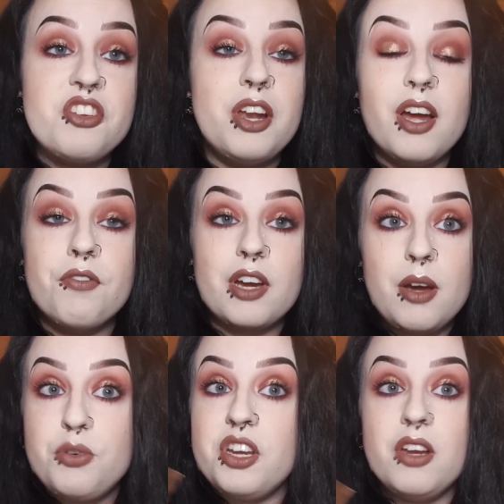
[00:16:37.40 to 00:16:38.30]
and I've
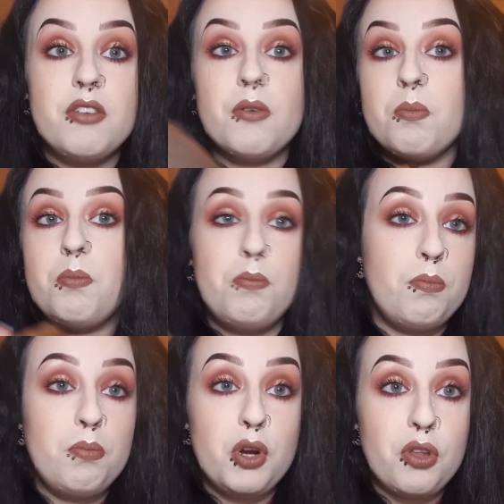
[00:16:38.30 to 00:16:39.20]
kept it
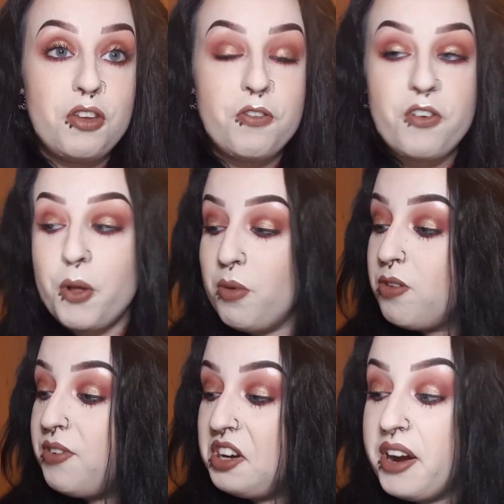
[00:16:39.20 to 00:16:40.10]
purely to film this
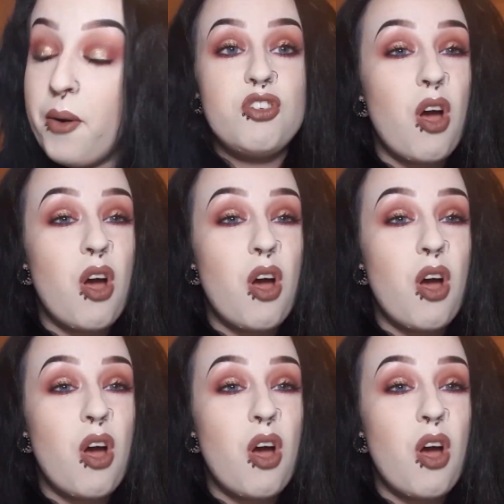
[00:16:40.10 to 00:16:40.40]
video.